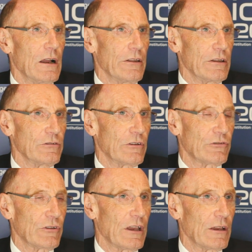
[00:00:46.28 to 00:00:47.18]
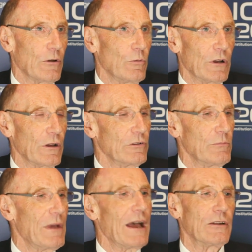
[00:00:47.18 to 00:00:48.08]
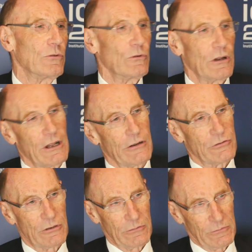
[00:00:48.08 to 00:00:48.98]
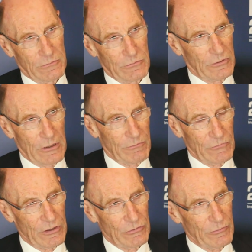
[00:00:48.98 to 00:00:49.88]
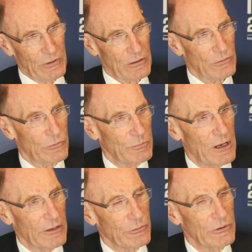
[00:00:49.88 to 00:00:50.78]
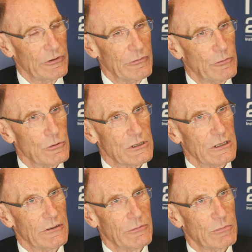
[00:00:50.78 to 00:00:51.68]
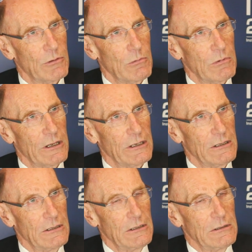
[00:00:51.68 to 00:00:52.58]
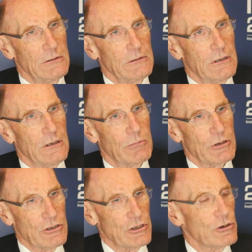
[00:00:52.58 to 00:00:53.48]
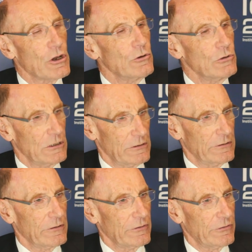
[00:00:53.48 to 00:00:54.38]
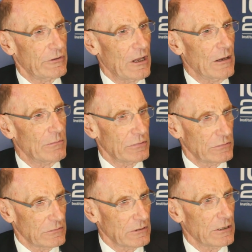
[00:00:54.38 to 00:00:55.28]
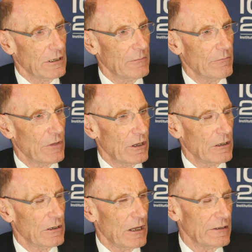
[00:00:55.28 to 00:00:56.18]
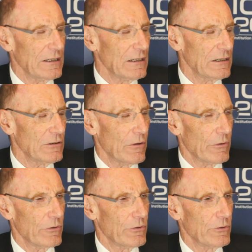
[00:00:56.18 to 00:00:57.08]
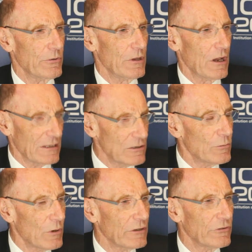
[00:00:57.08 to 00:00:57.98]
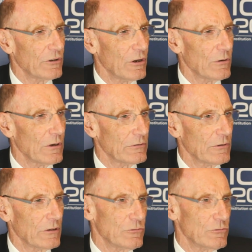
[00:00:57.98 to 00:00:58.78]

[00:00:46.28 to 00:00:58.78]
I think just saying, oh, we're going to ban all electric and diesel vehicles by 2040 is probably a pretty draconian step, and ideally not the ideal way to go.